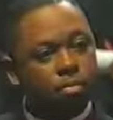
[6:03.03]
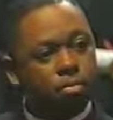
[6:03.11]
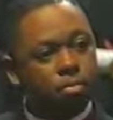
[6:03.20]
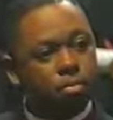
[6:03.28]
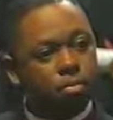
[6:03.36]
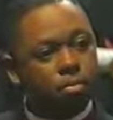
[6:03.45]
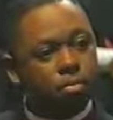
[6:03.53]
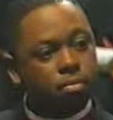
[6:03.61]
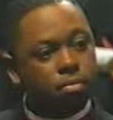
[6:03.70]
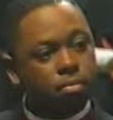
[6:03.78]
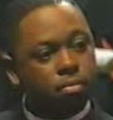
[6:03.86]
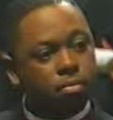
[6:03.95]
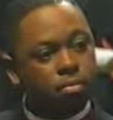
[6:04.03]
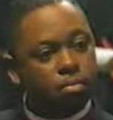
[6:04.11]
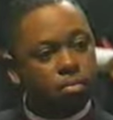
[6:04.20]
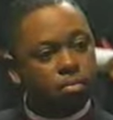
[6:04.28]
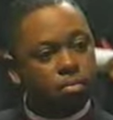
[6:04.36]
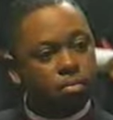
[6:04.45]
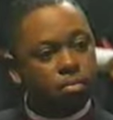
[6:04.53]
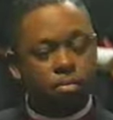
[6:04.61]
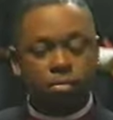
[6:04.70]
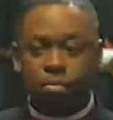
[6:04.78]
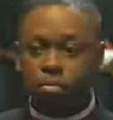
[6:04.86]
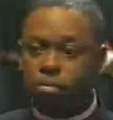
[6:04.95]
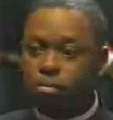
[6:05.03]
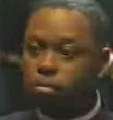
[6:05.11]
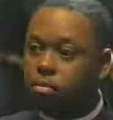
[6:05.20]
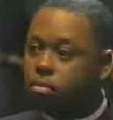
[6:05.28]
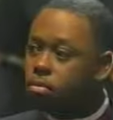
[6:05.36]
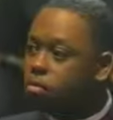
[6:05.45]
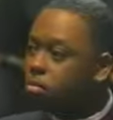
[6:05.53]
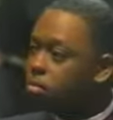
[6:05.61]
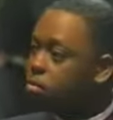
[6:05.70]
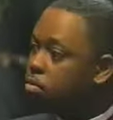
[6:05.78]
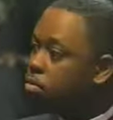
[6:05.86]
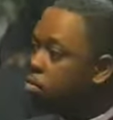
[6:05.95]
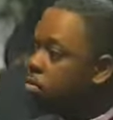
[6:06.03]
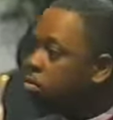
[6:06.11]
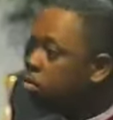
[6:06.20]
No one is speaking in this clip.